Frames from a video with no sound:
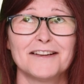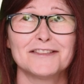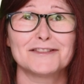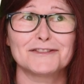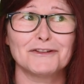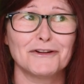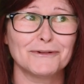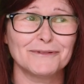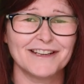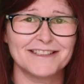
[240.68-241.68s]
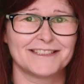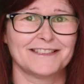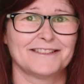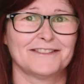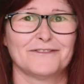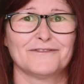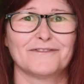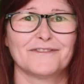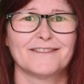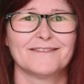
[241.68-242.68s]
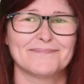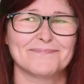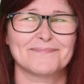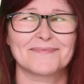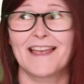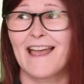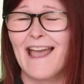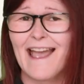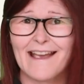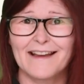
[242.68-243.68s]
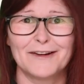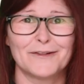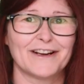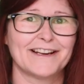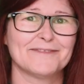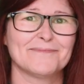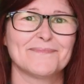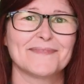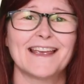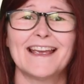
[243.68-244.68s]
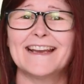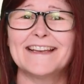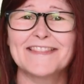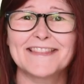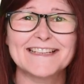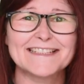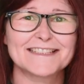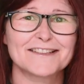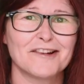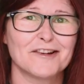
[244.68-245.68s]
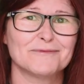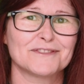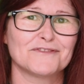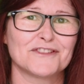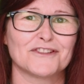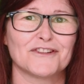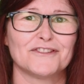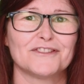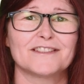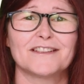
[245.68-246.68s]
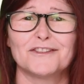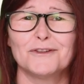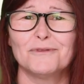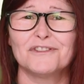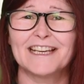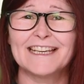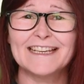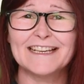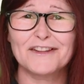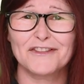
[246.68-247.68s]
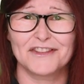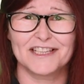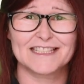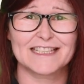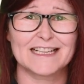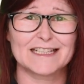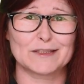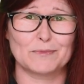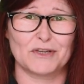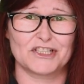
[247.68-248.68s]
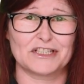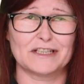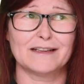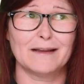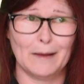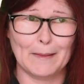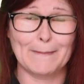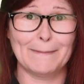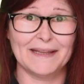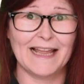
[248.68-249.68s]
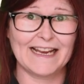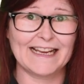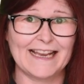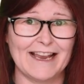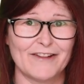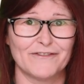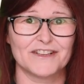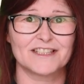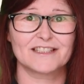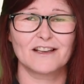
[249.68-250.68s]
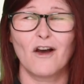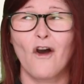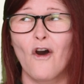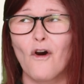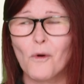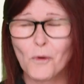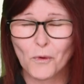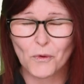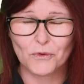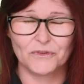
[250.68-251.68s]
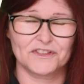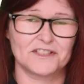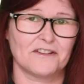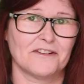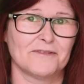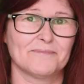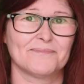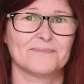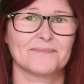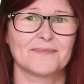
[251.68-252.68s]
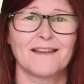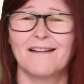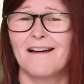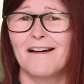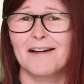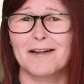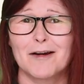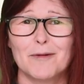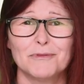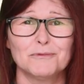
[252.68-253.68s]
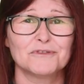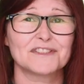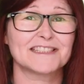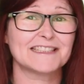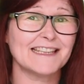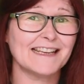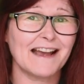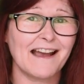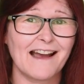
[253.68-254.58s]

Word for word: So addictive. Anyway, in these types of shows, you will hear this expression, blank canvas, all the time. A couple will see a